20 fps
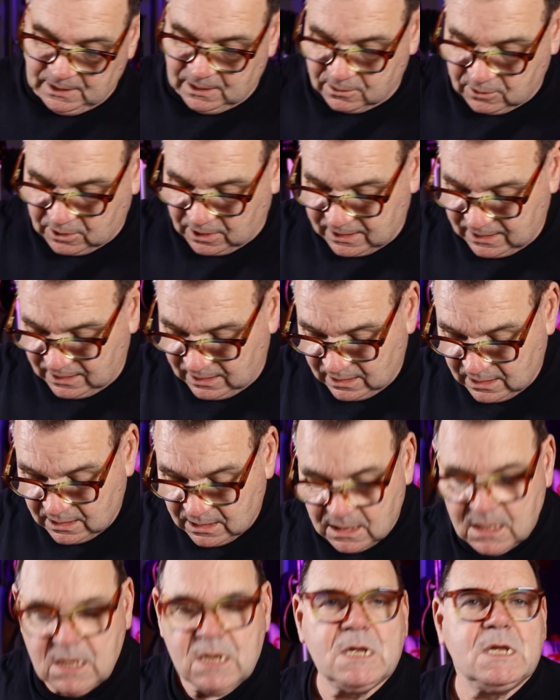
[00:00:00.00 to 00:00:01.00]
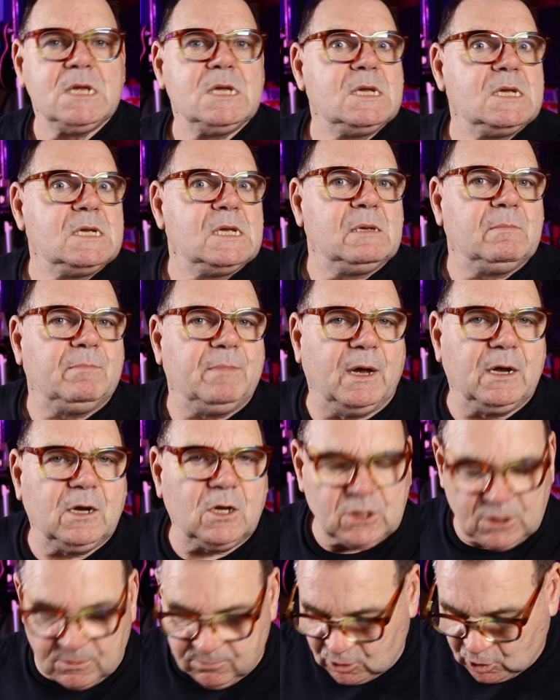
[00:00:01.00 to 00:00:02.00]
okay? I've
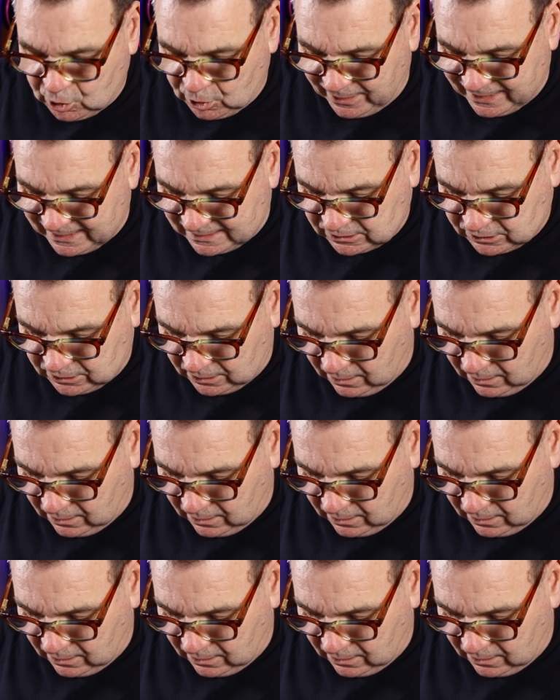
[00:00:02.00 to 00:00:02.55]
got some tricks